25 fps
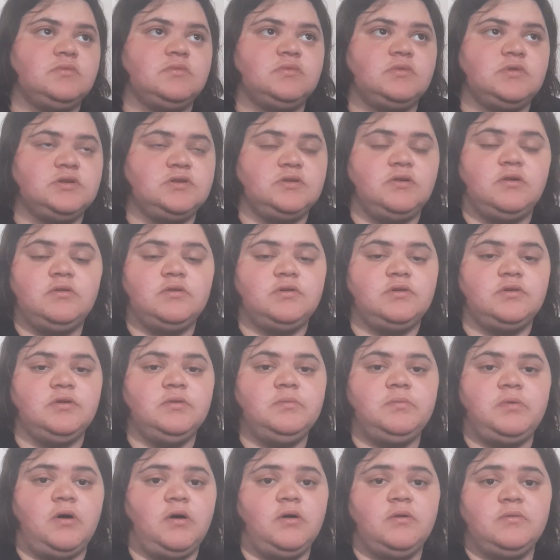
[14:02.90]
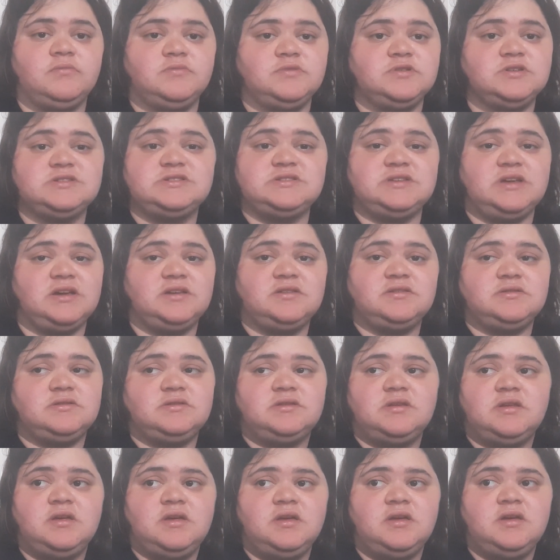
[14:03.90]
adult group home just like
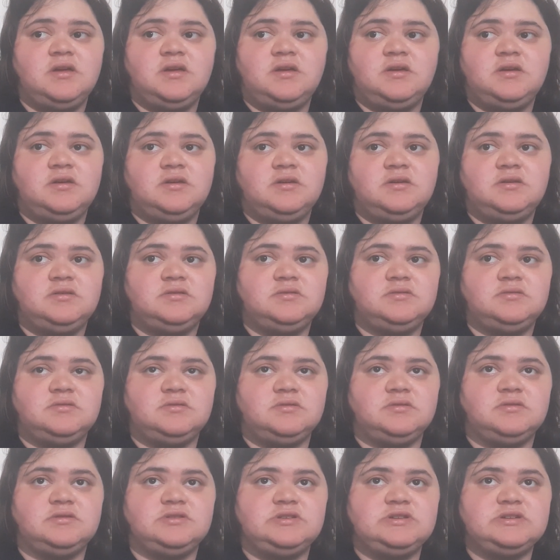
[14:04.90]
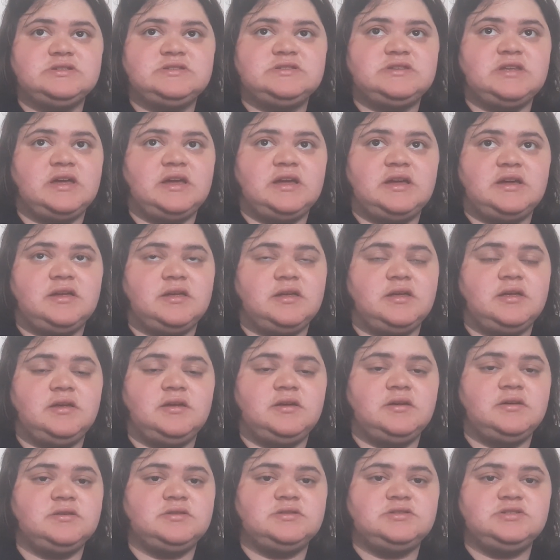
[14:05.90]
just like
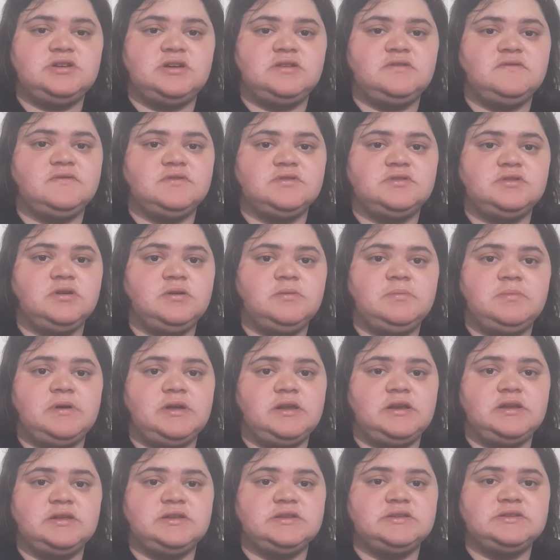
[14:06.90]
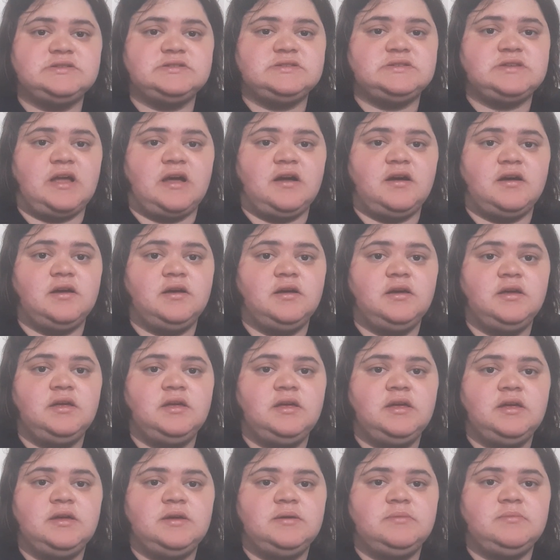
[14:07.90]
Jennifer Turpin. It's not
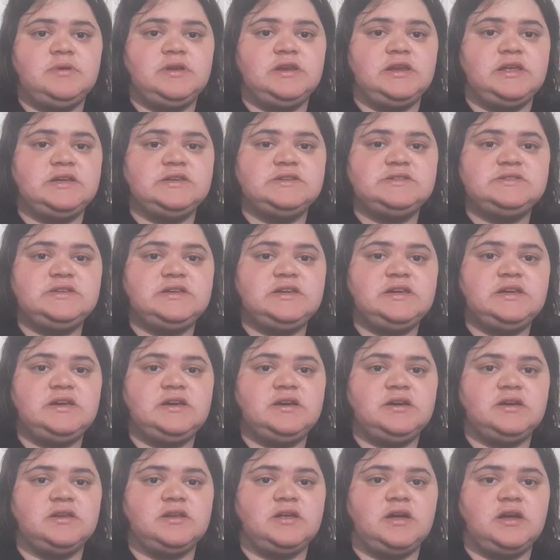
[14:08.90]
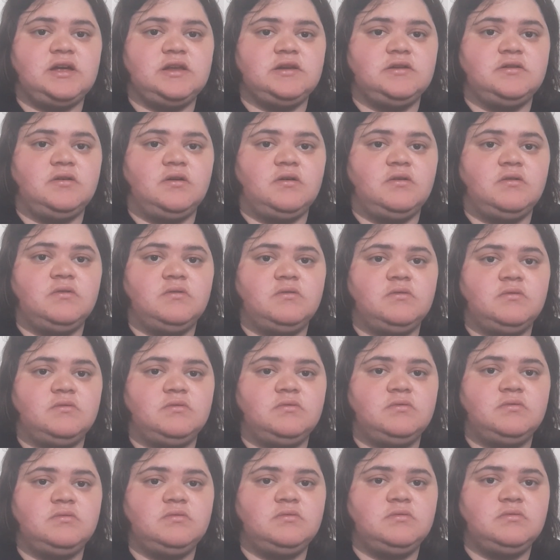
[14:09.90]
been easy and I know
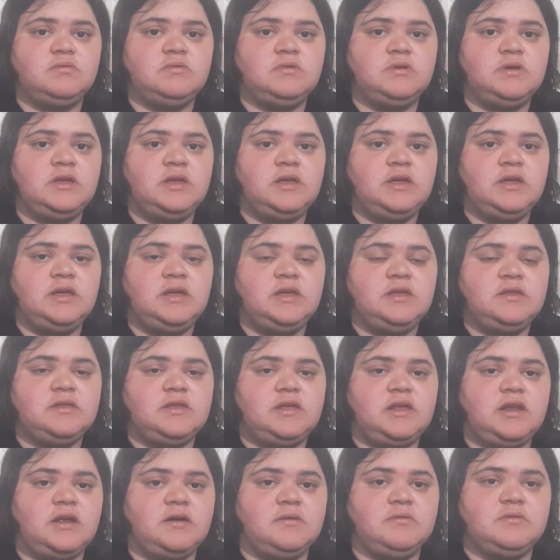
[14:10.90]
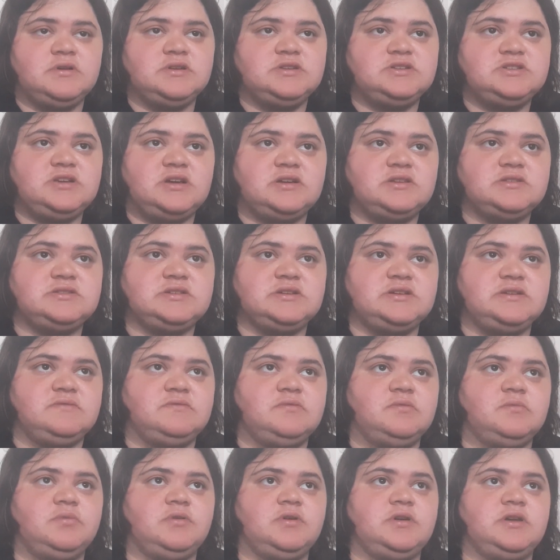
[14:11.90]
that I reached out to you
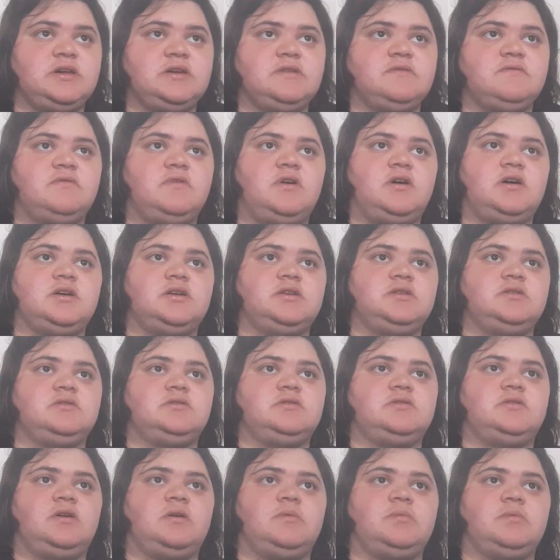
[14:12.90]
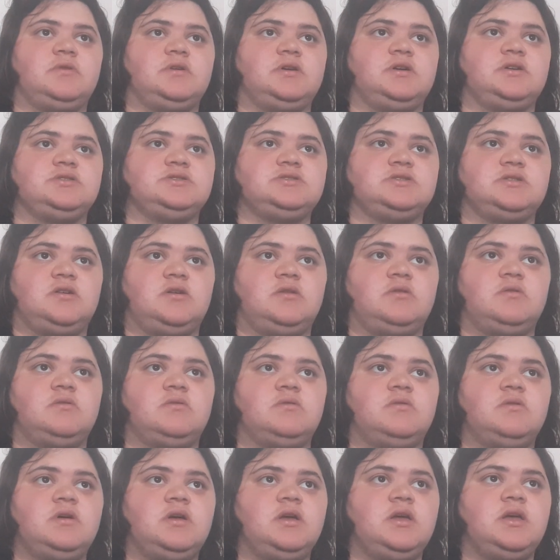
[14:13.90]
Pretty Involved a couple years
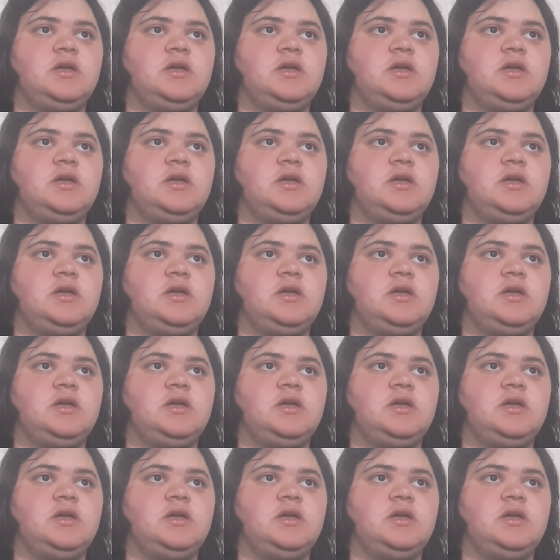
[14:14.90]
ago,